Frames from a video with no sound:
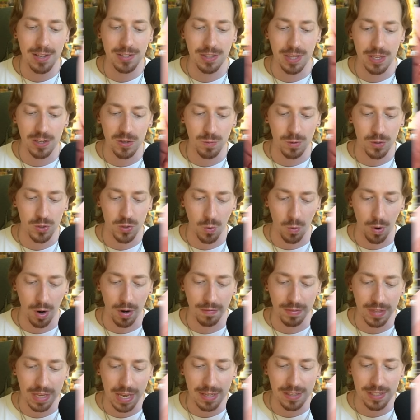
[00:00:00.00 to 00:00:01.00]
This was sort of
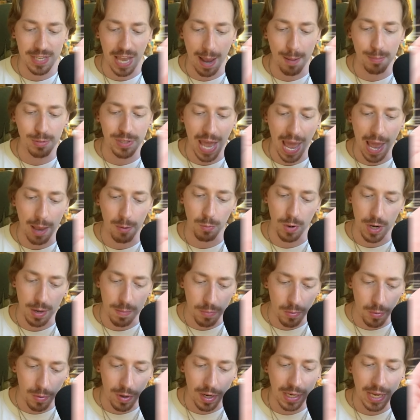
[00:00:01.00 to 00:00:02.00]
the attempt at rebooting